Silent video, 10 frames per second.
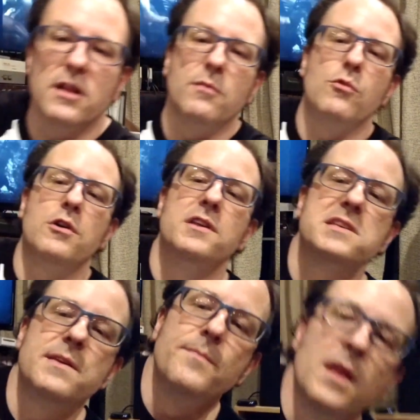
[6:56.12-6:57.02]
a little more of
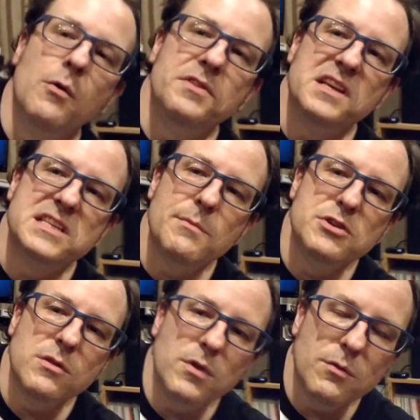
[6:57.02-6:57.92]
this. With the
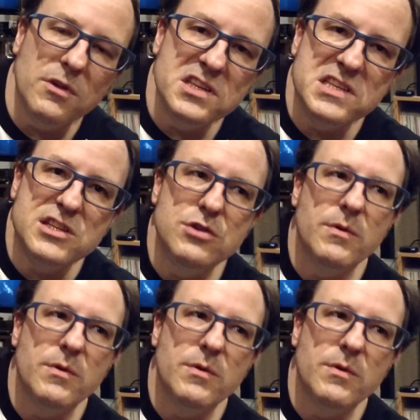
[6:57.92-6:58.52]
exception of the one that we're listening to